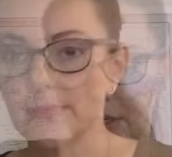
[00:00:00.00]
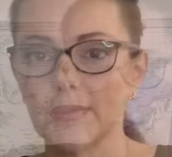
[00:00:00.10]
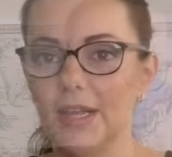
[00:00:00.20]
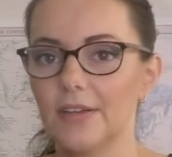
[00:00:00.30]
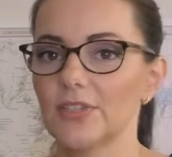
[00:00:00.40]

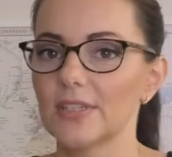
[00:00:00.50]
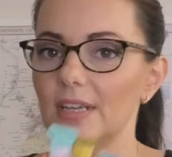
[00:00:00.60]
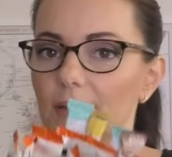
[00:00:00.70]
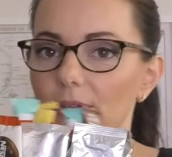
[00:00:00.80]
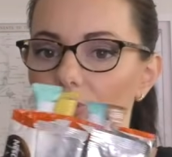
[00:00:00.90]
And it just
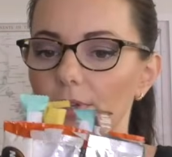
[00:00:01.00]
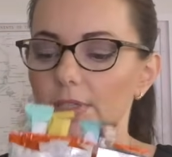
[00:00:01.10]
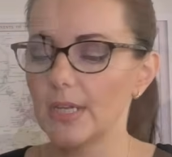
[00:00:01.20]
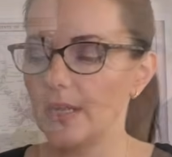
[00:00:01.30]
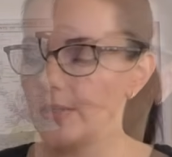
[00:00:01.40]
keeps it all
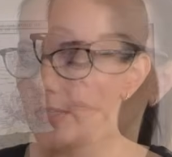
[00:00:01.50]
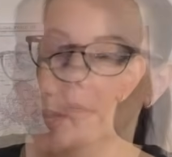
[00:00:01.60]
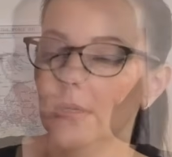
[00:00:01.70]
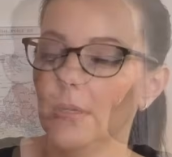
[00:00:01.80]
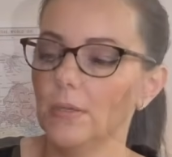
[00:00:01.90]
contained.
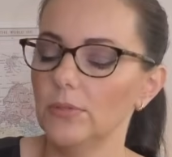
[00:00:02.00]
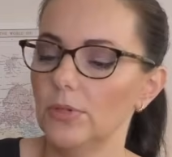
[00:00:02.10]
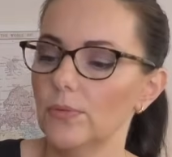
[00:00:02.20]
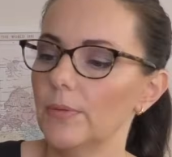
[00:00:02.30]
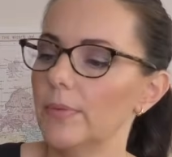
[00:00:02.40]
Oh
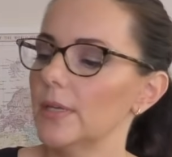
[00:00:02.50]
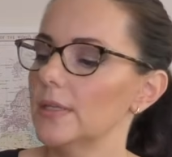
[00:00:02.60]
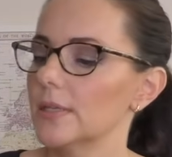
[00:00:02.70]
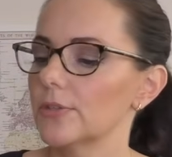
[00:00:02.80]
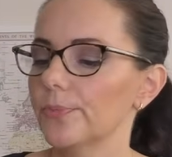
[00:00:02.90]
look, one of my
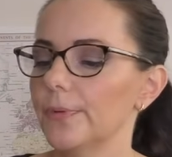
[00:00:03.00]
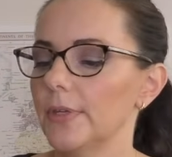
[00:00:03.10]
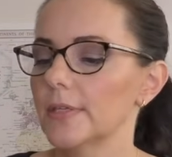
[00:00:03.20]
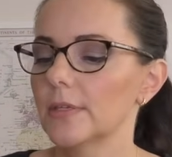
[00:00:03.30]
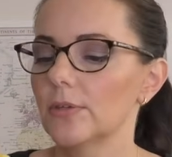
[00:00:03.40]
kids has opened
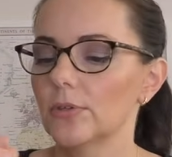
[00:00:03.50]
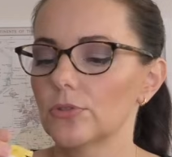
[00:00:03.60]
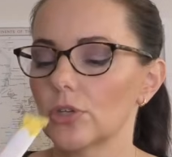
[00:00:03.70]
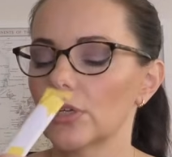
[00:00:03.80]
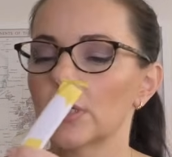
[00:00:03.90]
this and not
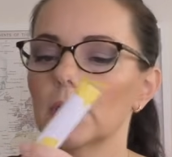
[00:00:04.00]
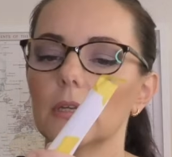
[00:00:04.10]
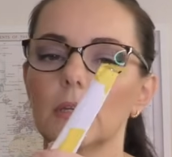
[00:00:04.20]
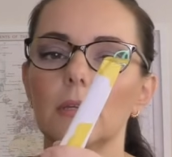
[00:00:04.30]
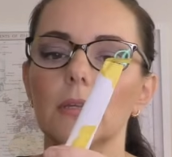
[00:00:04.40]
drunk it.
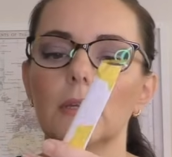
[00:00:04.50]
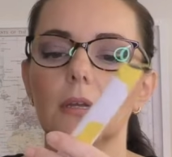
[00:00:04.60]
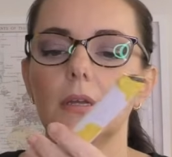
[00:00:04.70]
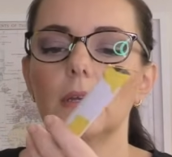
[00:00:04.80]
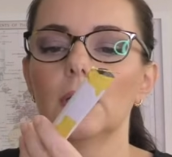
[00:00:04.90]

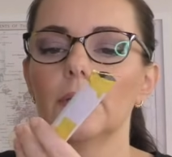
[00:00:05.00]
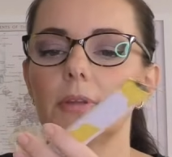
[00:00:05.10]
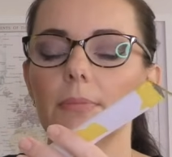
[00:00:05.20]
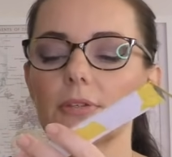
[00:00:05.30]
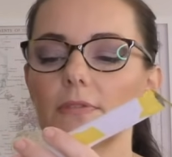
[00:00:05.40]
They
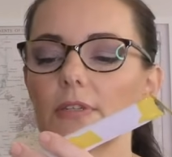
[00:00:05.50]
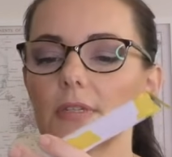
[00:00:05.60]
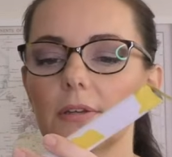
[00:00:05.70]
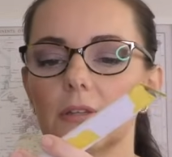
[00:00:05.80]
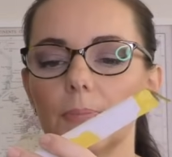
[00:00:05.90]
must have
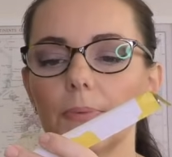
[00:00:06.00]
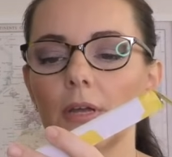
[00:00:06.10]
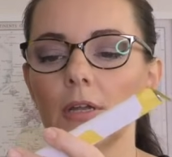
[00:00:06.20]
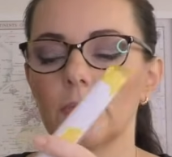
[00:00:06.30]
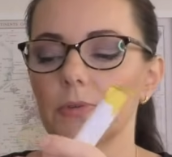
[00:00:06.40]
decided that
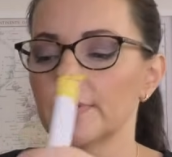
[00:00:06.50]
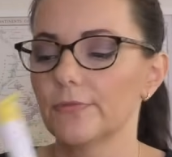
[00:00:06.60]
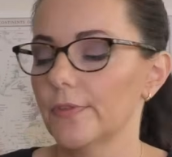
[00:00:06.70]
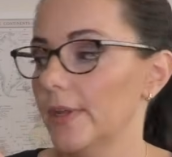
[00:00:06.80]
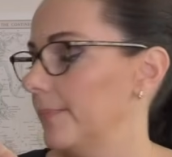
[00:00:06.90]
banana wasn't
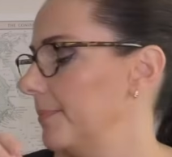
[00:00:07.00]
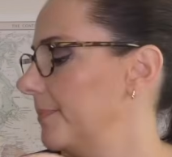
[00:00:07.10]
for them.